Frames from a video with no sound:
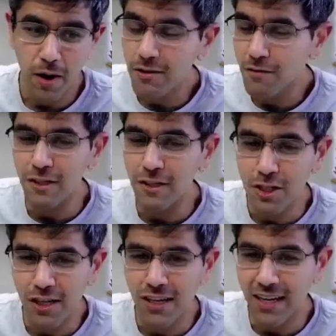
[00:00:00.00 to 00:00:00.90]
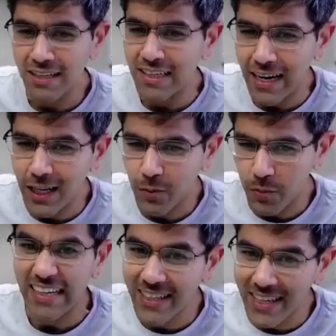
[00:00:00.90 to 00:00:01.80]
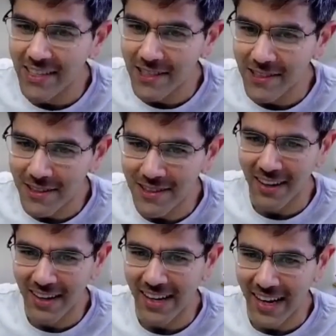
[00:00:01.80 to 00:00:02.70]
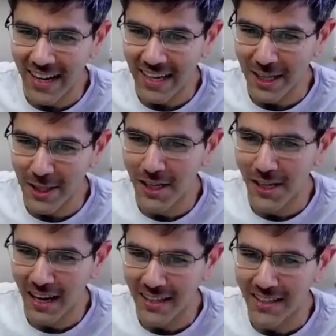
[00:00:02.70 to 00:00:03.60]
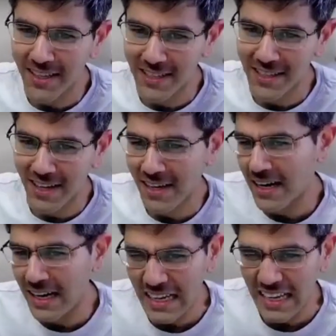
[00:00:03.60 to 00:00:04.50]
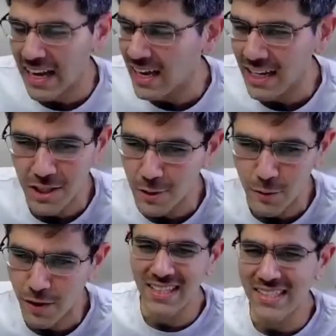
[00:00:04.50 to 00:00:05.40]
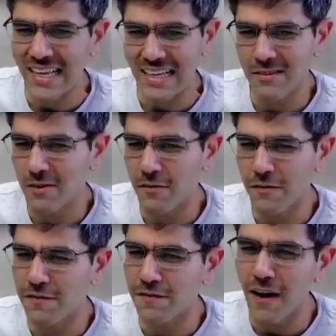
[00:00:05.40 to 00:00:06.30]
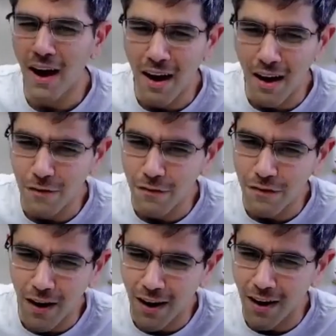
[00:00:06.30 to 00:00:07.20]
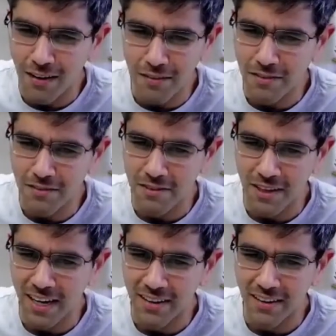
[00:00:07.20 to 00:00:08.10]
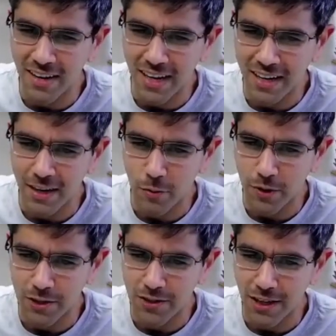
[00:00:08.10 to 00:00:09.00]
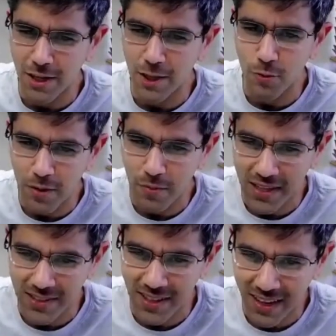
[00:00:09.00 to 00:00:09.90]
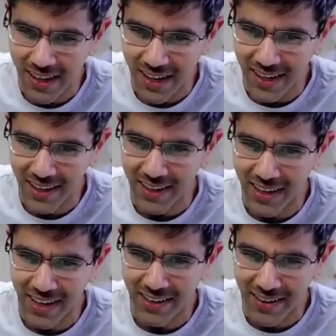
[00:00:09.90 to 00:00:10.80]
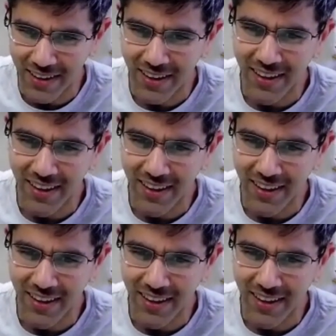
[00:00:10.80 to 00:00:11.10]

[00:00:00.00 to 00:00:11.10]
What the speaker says: the amount of digital content digital entities are creating AI agents is like far, far greater rate at which than human beings are creating content.